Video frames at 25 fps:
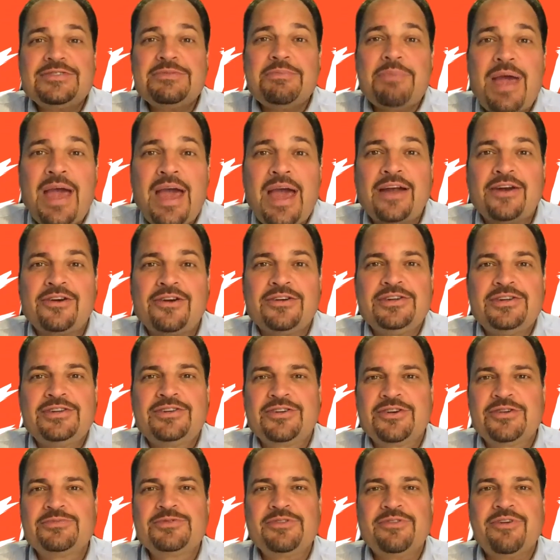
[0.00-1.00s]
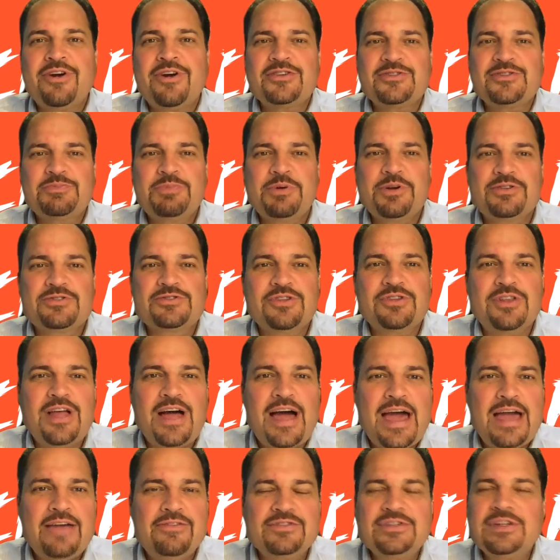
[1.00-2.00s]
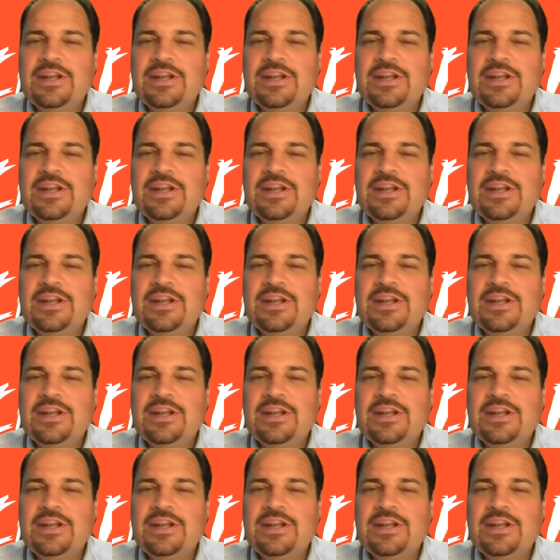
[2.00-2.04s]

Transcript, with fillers: matter in terms of our spiritual lives.